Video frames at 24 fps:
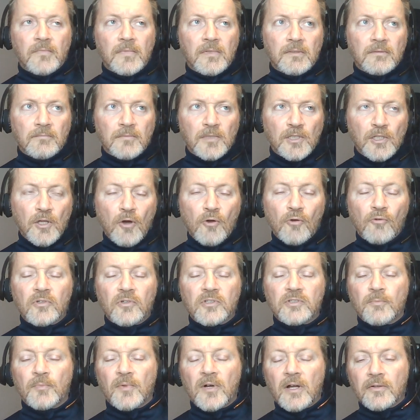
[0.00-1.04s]
low
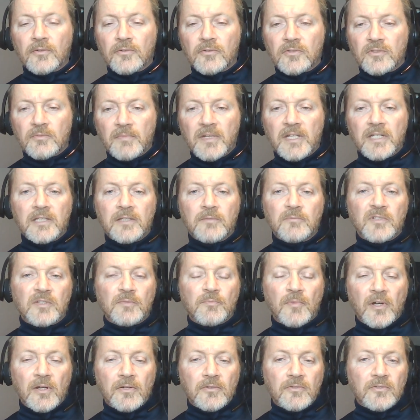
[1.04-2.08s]
responders medium
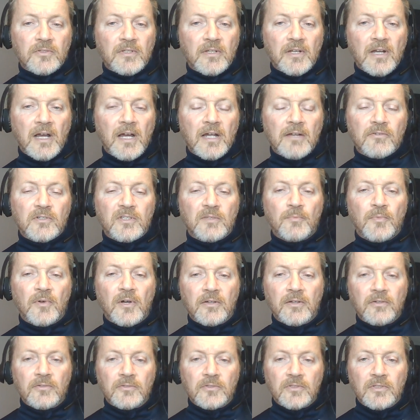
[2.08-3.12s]
responders and high
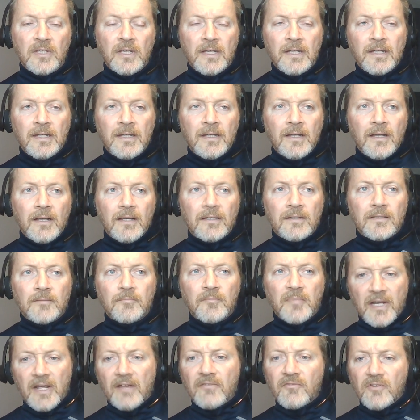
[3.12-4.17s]
responders um,
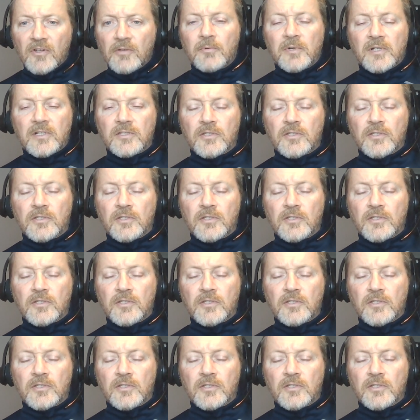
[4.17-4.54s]
but everyone is a